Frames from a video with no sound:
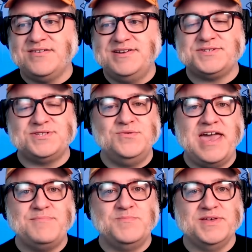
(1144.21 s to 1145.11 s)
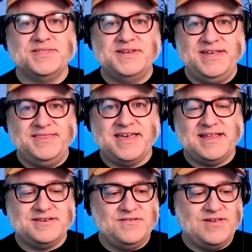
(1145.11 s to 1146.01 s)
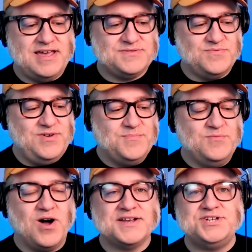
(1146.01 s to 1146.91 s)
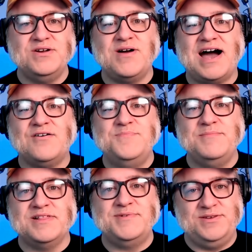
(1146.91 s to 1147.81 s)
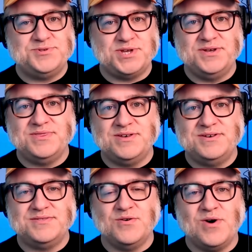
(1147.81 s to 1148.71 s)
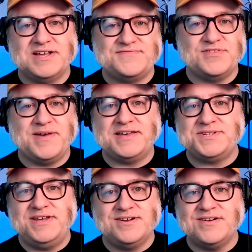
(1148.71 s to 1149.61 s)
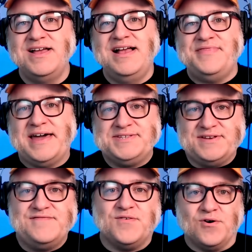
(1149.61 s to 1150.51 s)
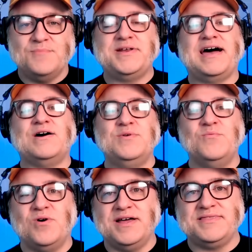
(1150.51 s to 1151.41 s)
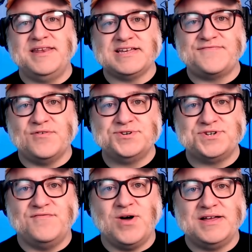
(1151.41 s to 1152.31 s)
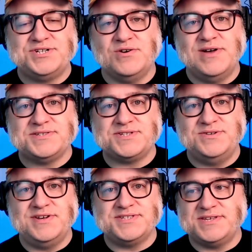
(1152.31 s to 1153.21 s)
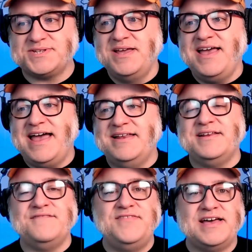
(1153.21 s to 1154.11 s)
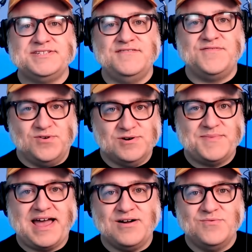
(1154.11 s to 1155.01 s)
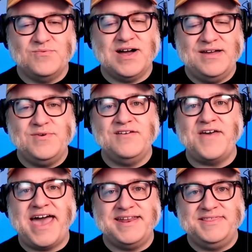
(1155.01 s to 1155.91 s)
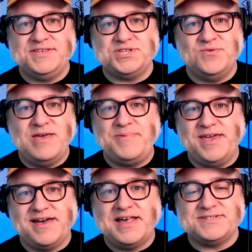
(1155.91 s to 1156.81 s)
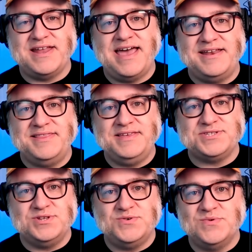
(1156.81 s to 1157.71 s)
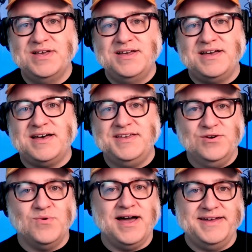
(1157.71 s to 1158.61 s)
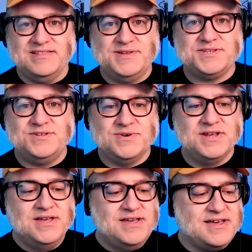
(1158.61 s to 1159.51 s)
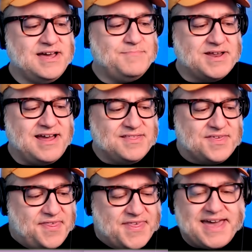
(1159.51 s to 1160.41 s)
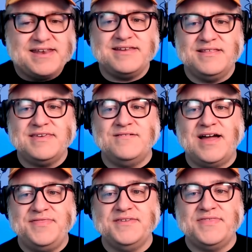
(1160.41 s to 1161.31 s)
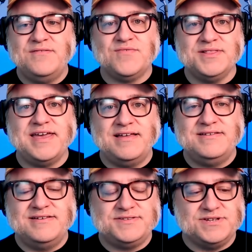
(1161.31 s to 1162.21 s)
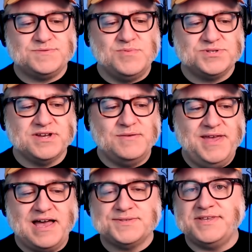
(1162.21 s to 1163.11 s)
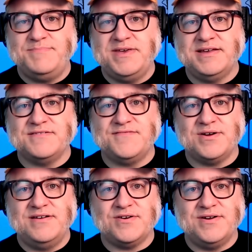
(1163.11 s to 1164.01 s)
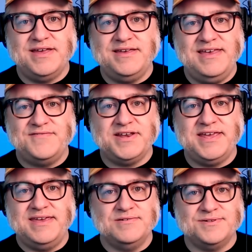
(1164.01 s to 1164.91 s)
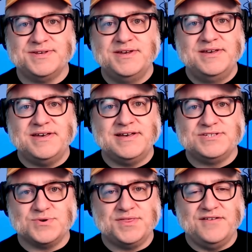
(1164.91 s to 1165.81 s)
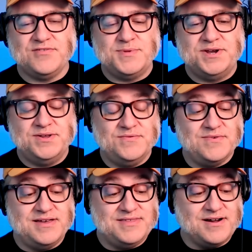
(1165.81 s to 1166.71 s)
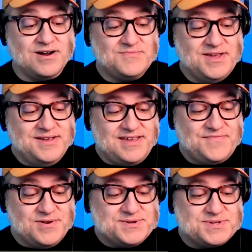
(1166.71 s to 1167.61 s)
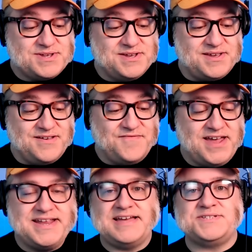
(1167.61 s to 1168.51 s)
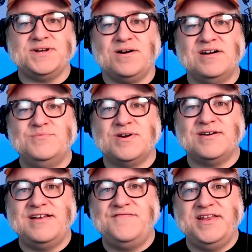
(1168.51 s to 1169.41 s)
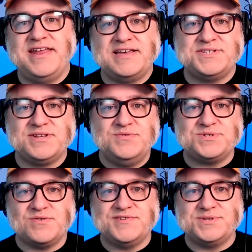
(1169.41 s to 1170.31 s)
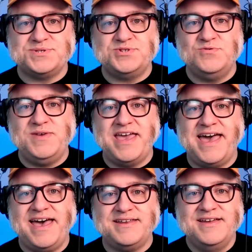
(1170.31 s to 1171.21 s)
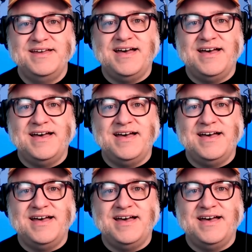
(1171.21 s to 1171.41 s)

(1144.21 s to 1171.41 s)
Here is new capability that has we've been watching how people have been using the the watch for the past year. That has informed how we want the next version of watch O S to exist, and it has informed how why we have added these new A P Is and added these new uh, U I elements to it. Uh, but other than that, they, I think they really, ha it's just mostly going to be housekeeping. It's a very, very even keeled uh, sort of thing for them to do. Uh, the hard, if there's uh, fantastic hardware and fantastic new services to be had,